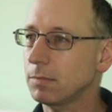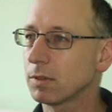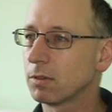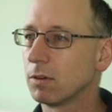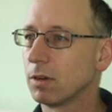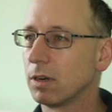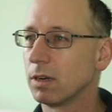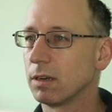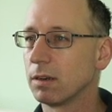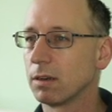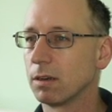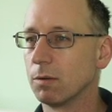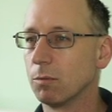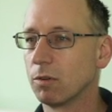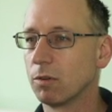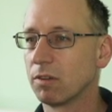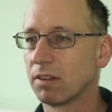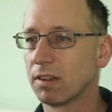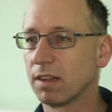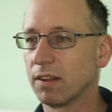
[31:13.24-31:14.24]
Right, and then
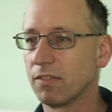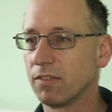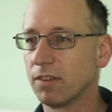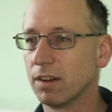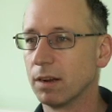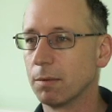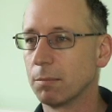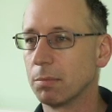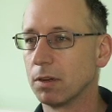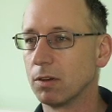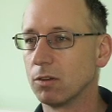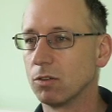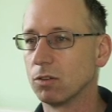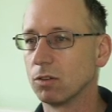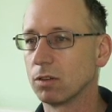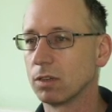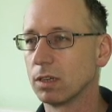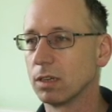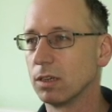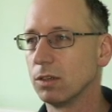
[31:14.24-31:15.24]
what's left in
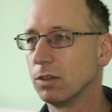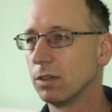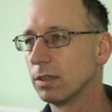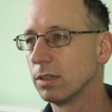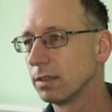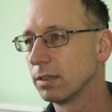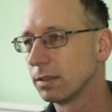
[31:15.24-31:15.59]
upload.go?